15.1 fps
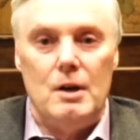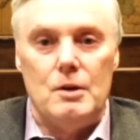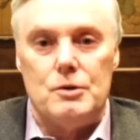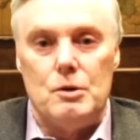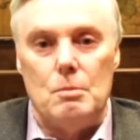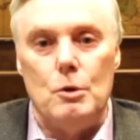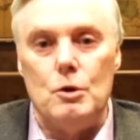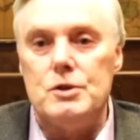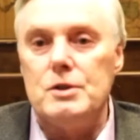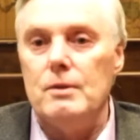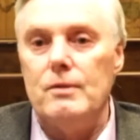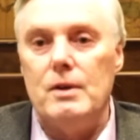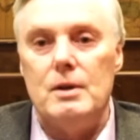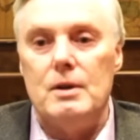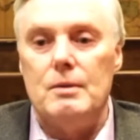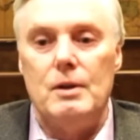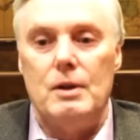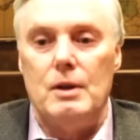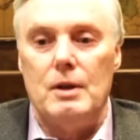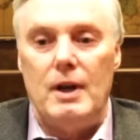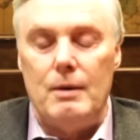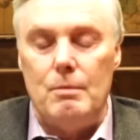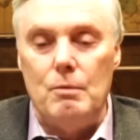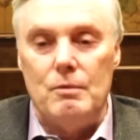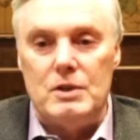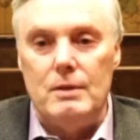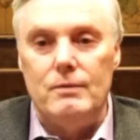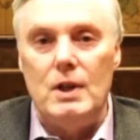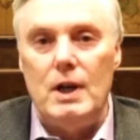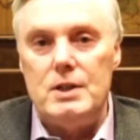So most of the
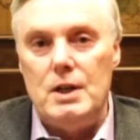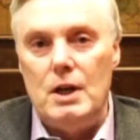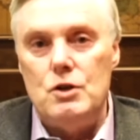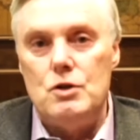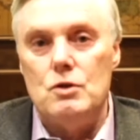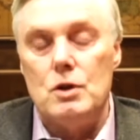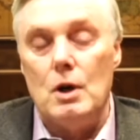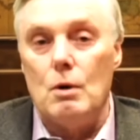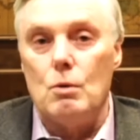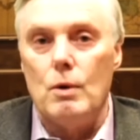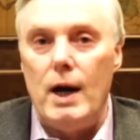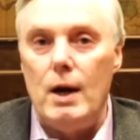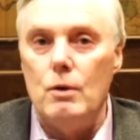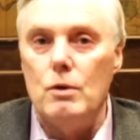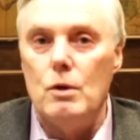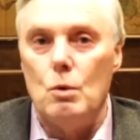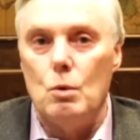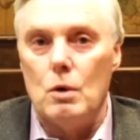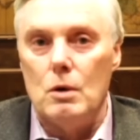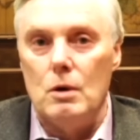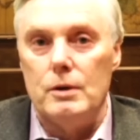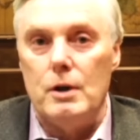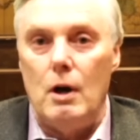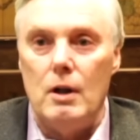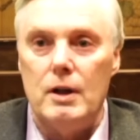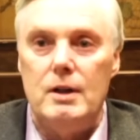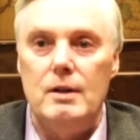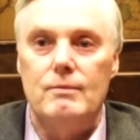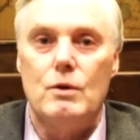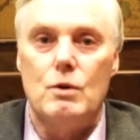civilizations around the world all
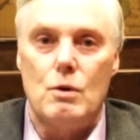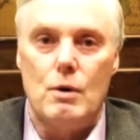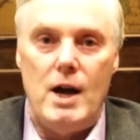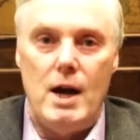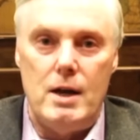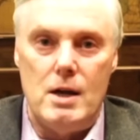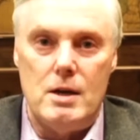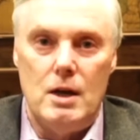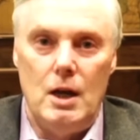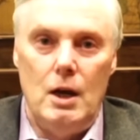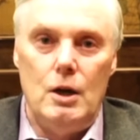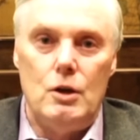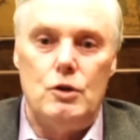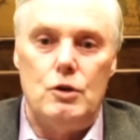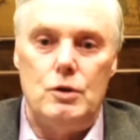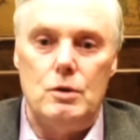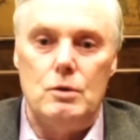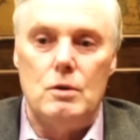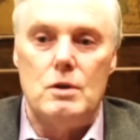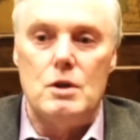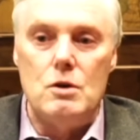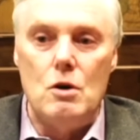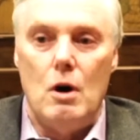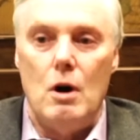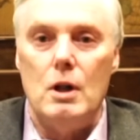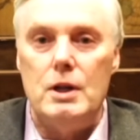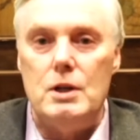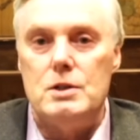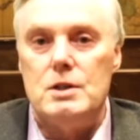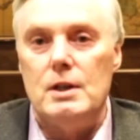give credit to the
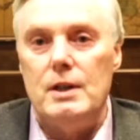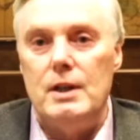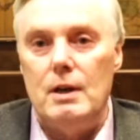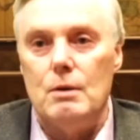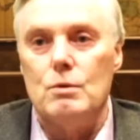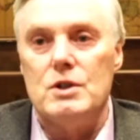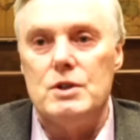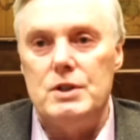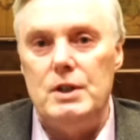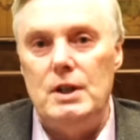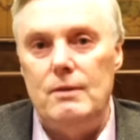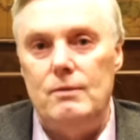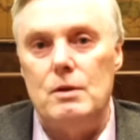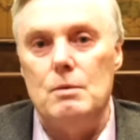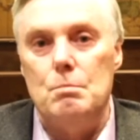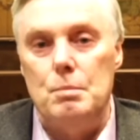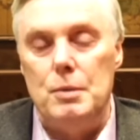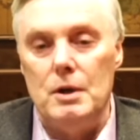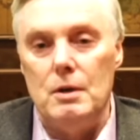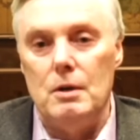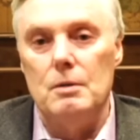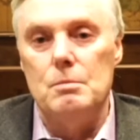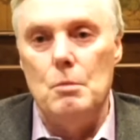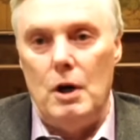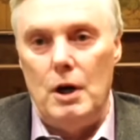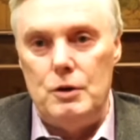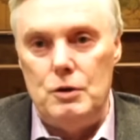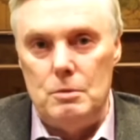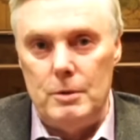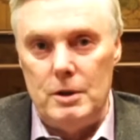knowledge that they received to build
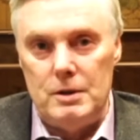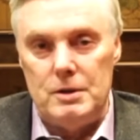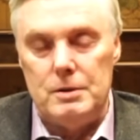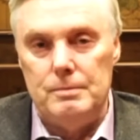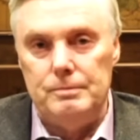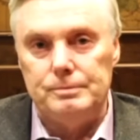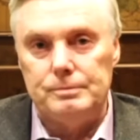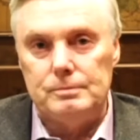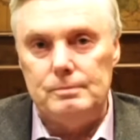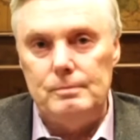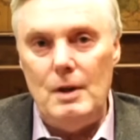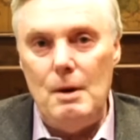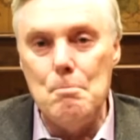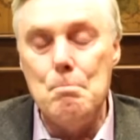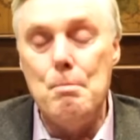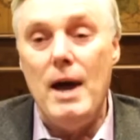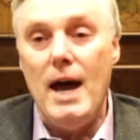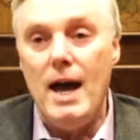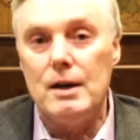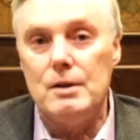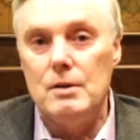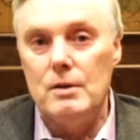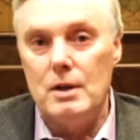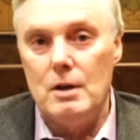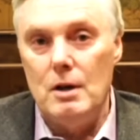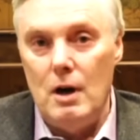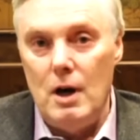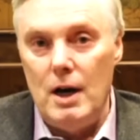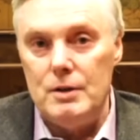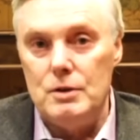monuments back to the
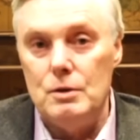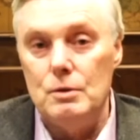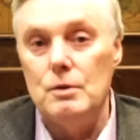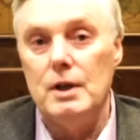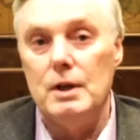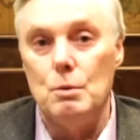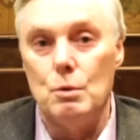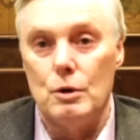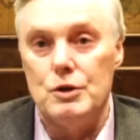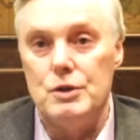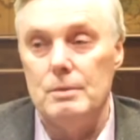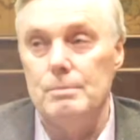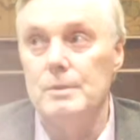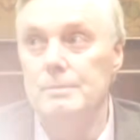gods who they worship.